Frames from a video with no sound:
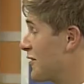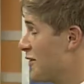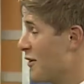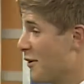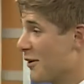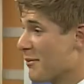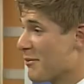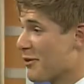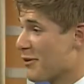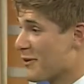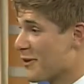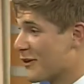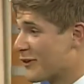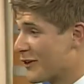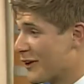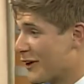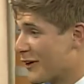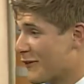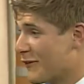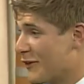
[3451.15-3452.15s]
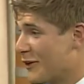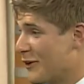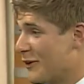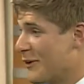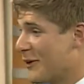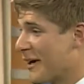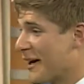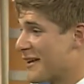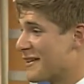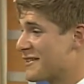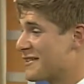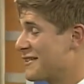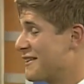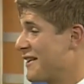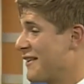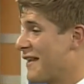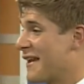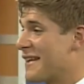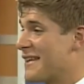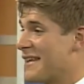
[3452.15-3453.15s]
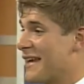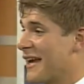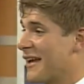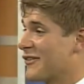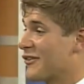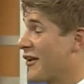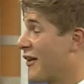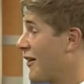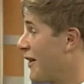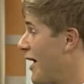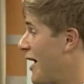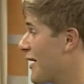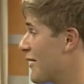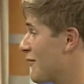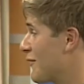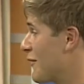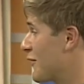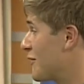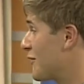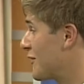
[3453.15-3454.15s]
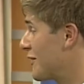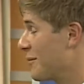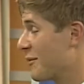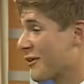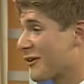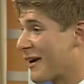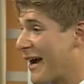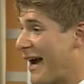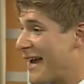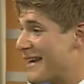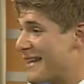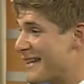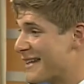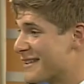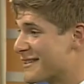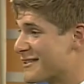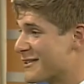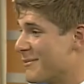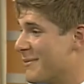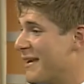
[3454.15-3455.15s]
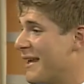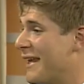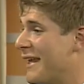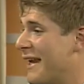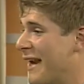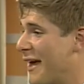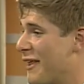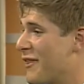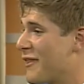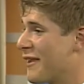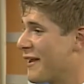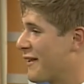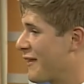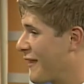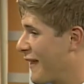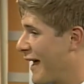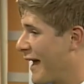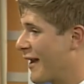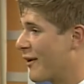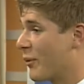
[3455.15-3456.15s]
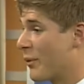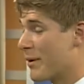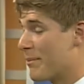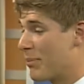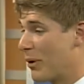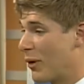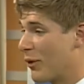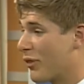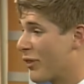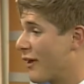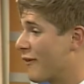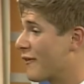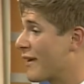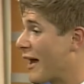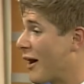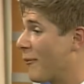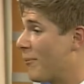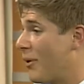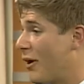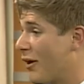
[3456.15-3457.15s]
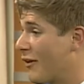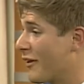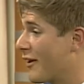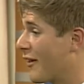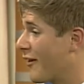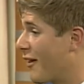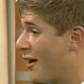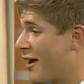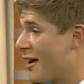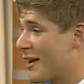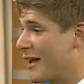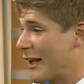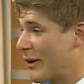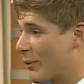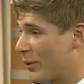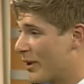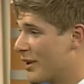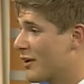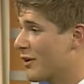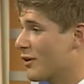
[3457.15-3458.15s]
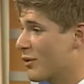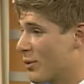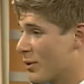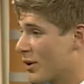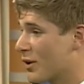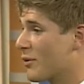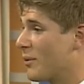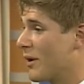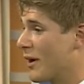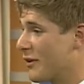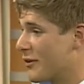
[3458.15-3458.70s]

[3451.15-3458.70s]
know him through this interview, I see that he has a lot of similar ideas to me, and I think that we both love Cal Poly a lot, and we could work well